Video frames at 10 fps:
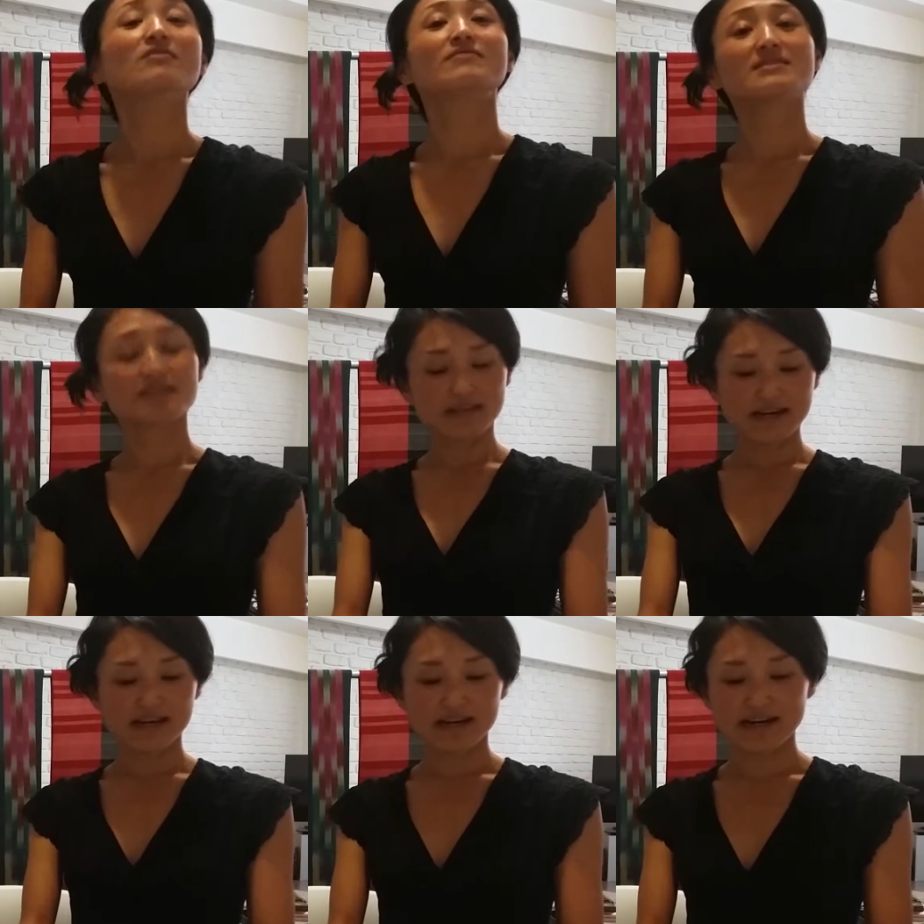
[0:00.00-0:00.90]
Once
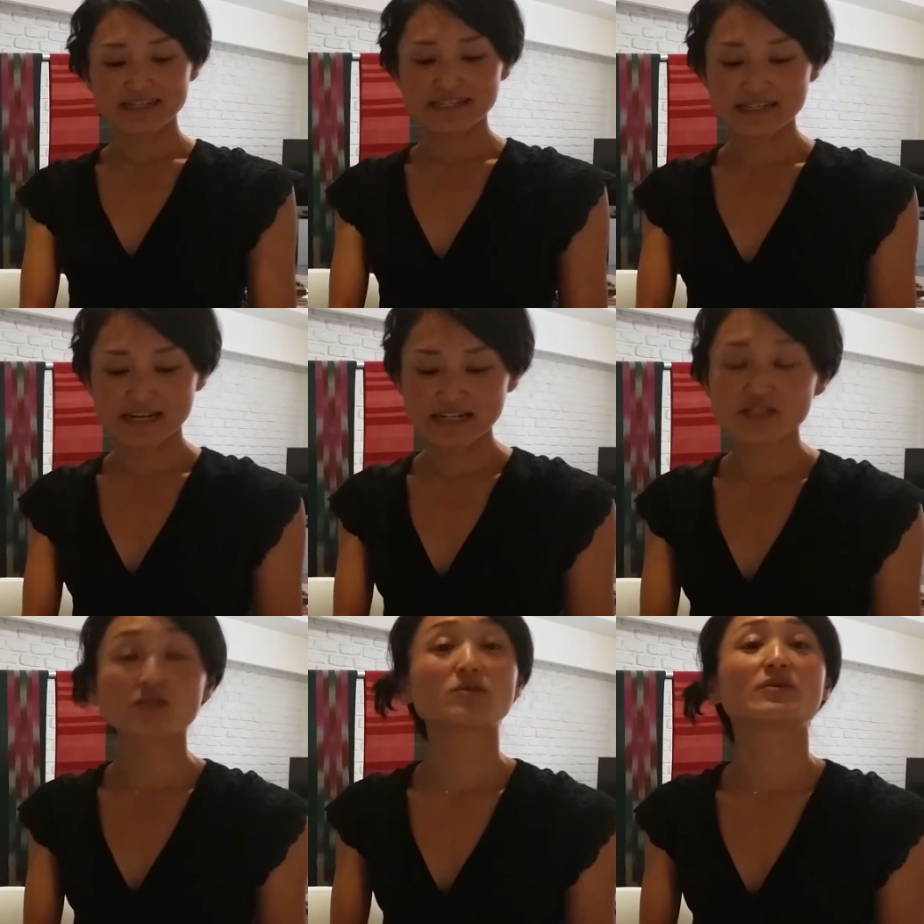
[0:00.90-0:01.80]
again, I decided
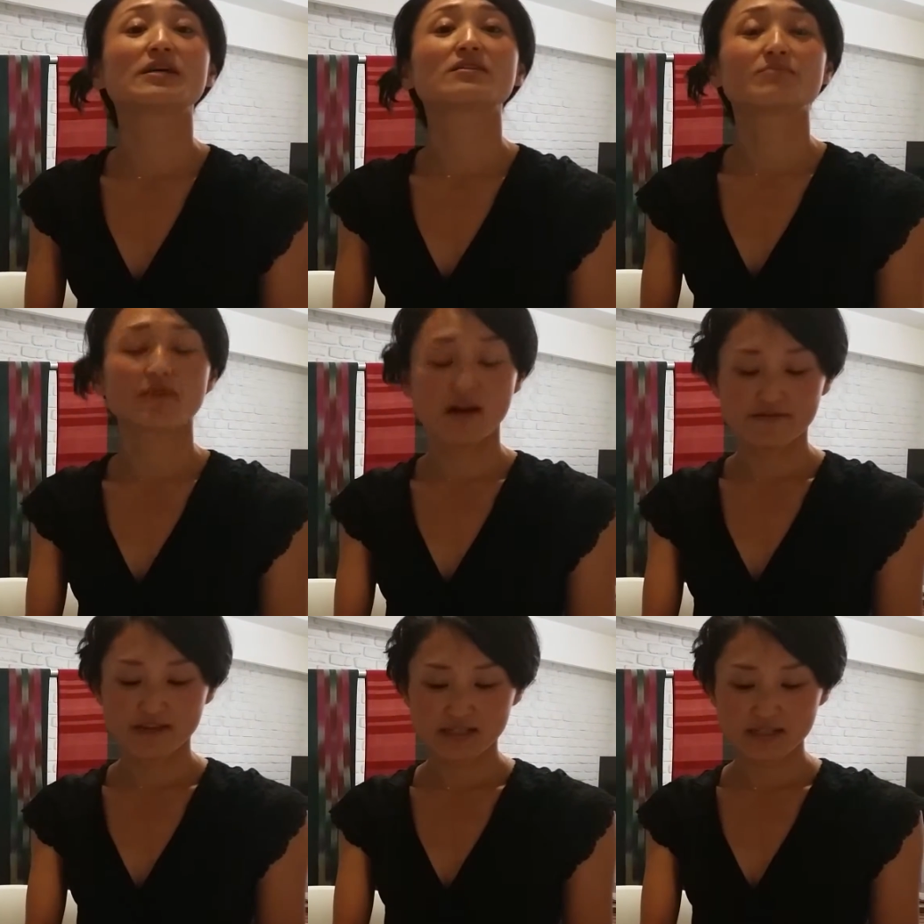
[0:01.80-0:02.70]
to donate
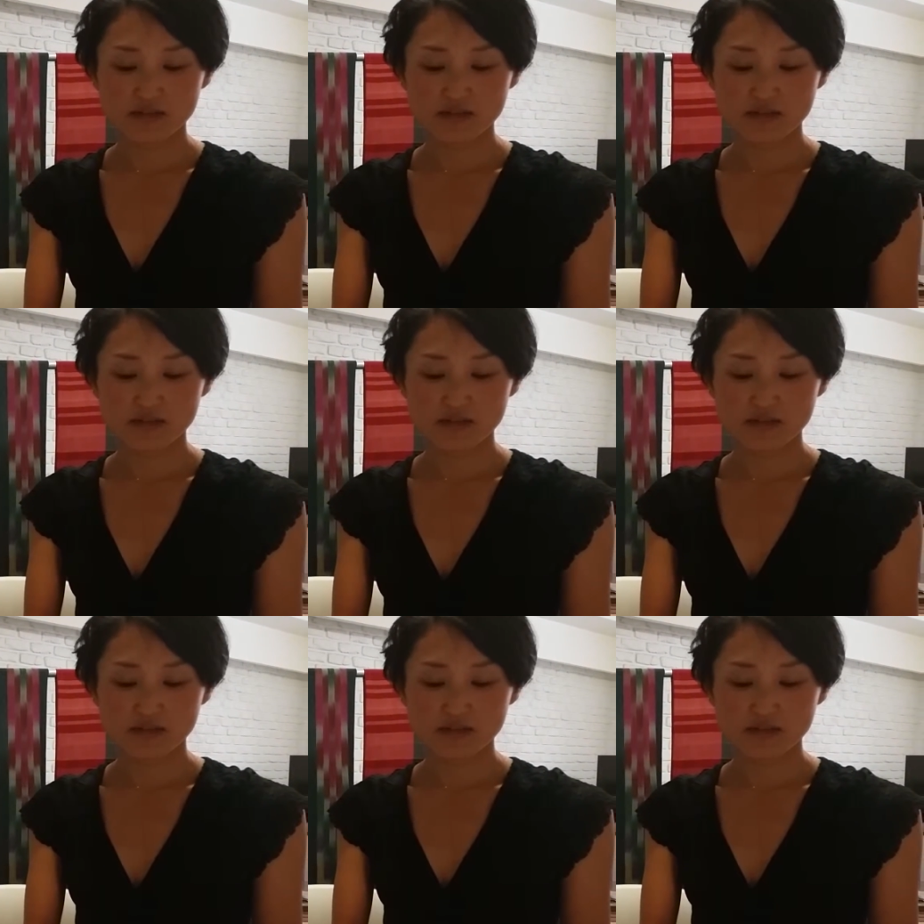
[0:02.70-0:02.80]
profit